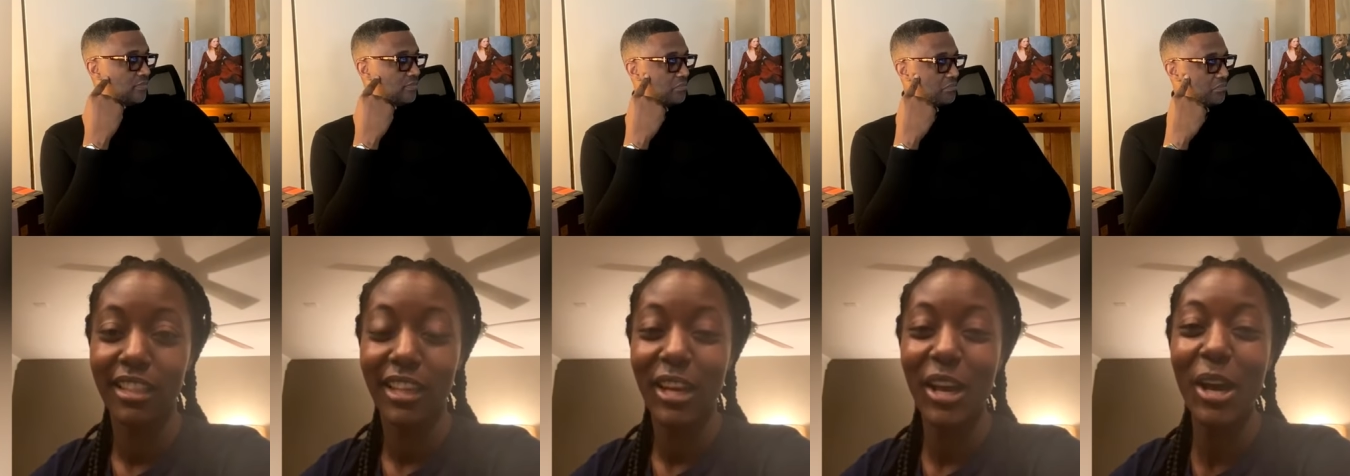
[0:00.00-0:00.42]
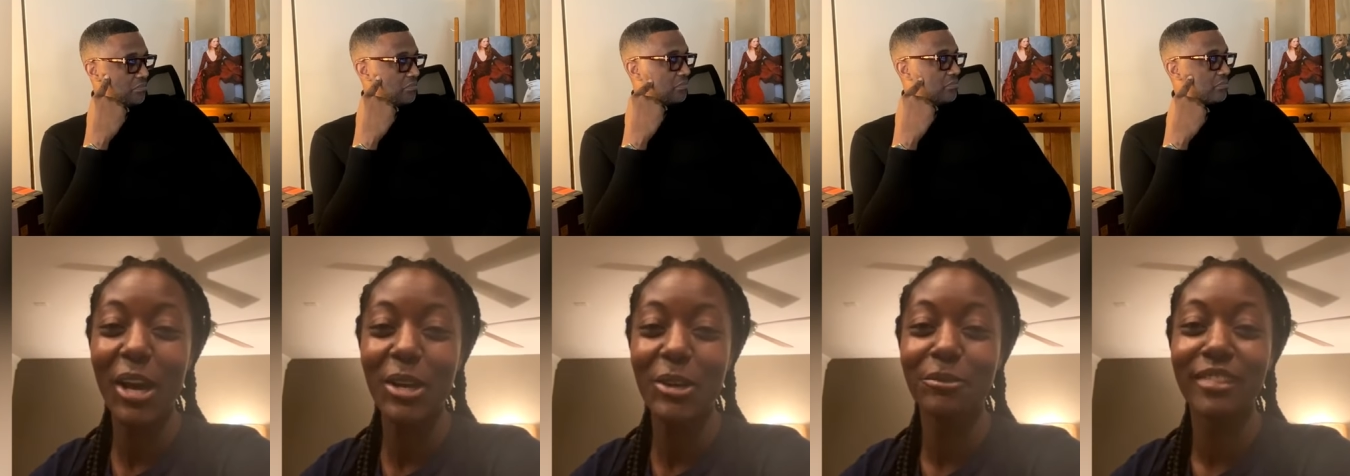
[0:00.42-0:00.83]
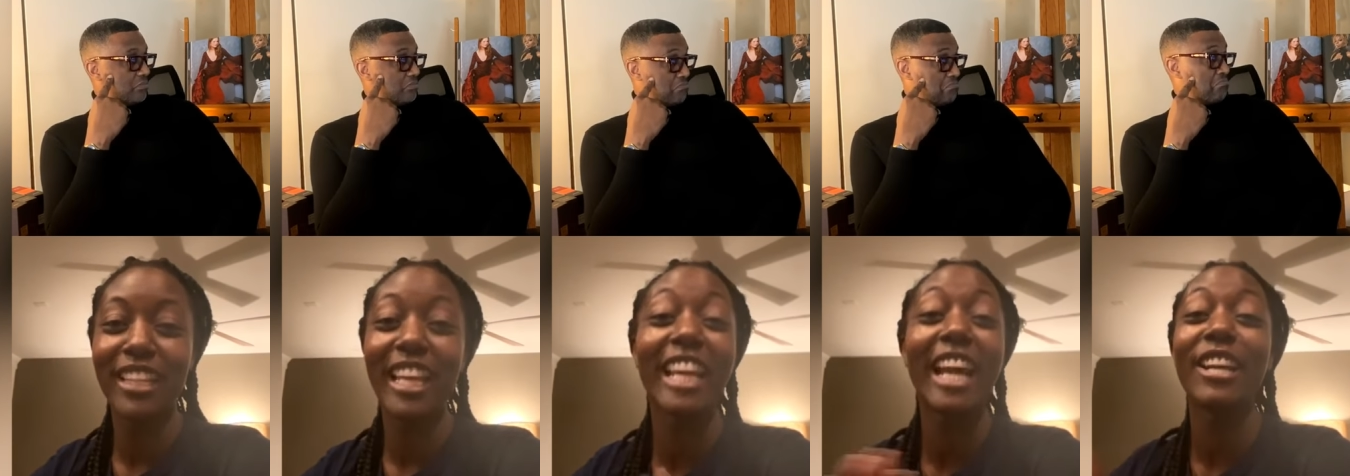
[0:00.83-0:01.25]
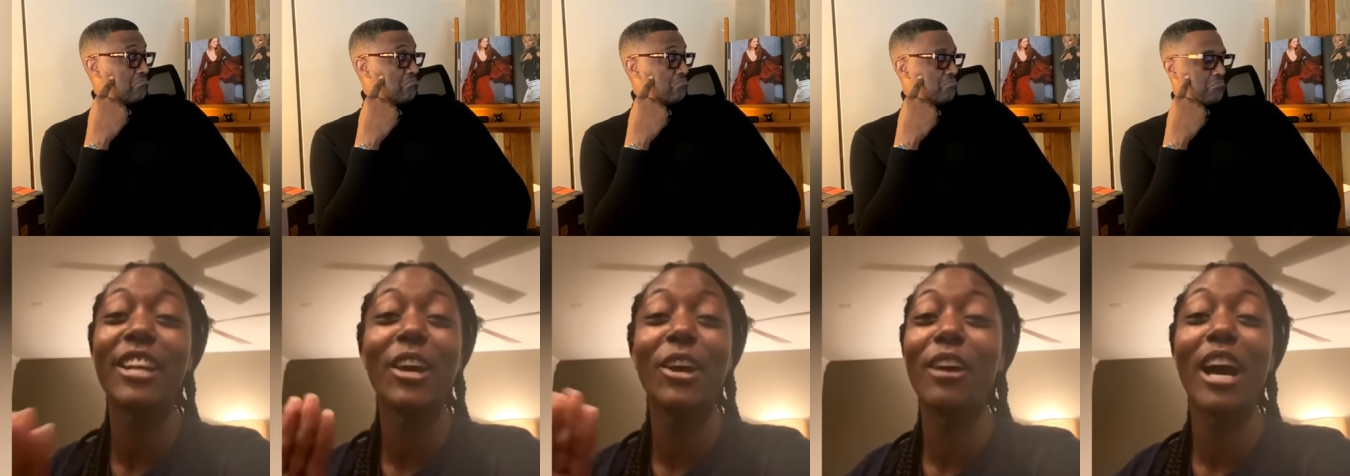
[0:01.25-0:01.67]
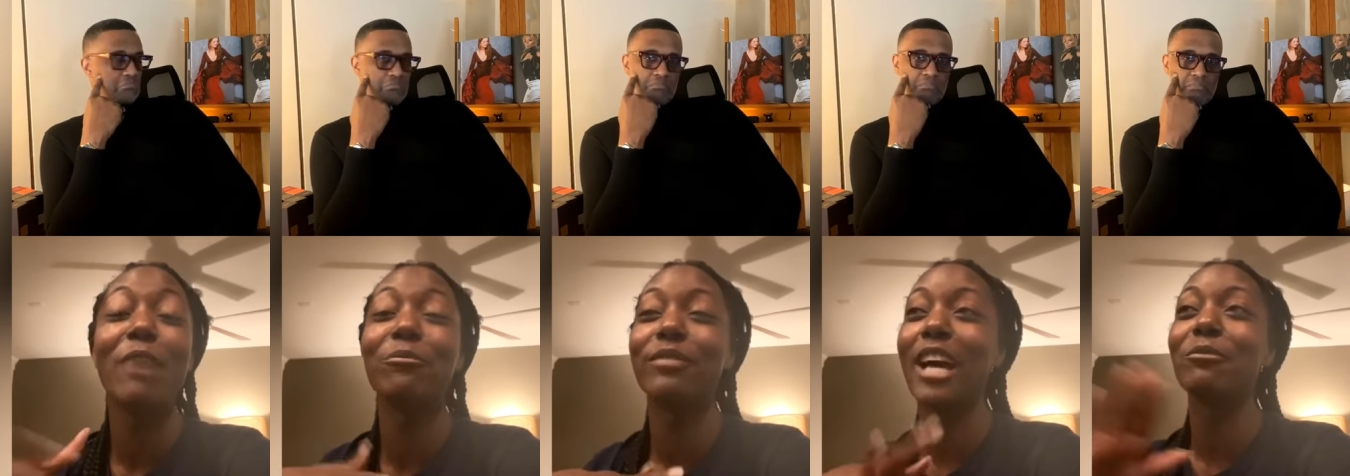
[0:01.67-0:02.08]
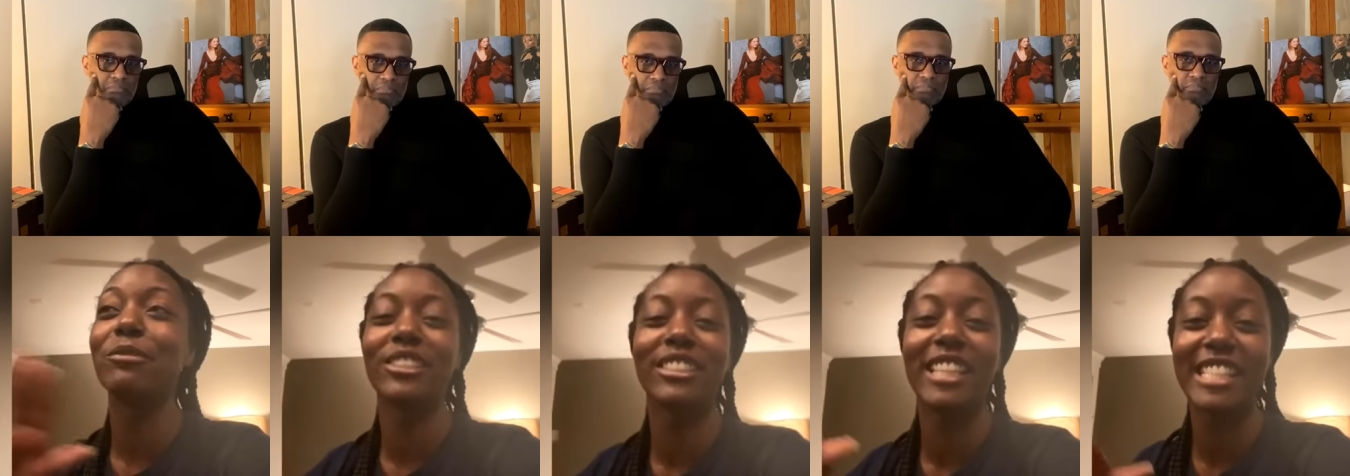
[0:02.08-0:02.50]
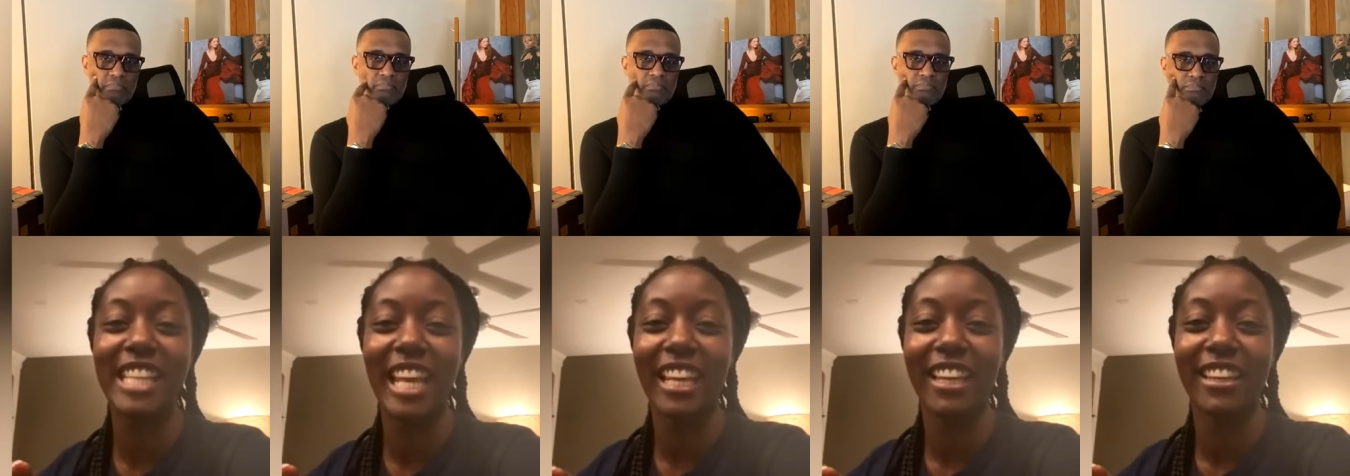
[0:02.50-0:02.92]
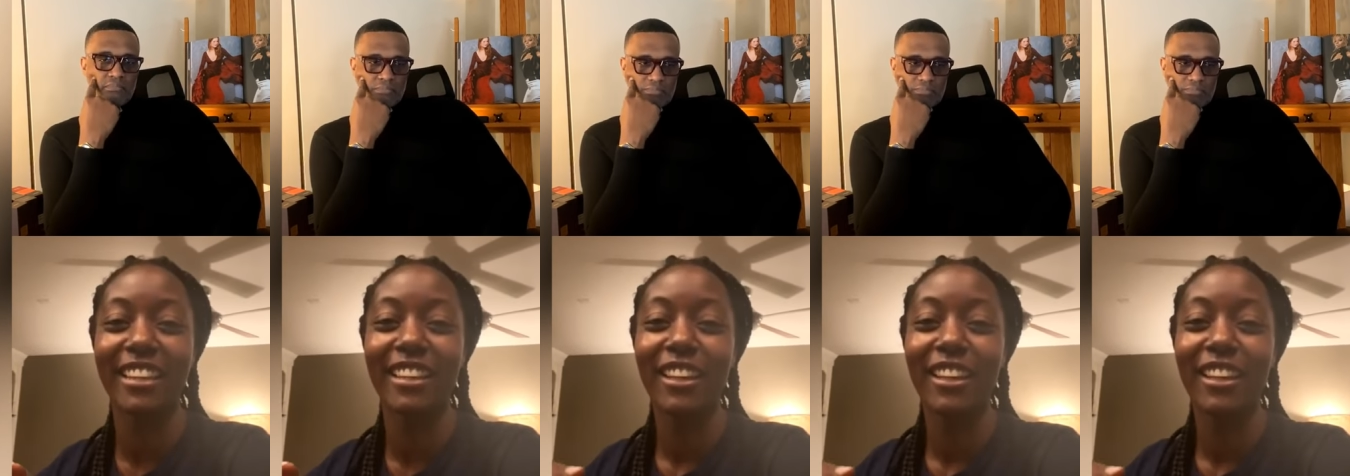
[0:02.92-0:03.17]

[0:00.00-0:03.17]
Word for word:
Speaker 1: Um, and I know I'm I'm literally saying,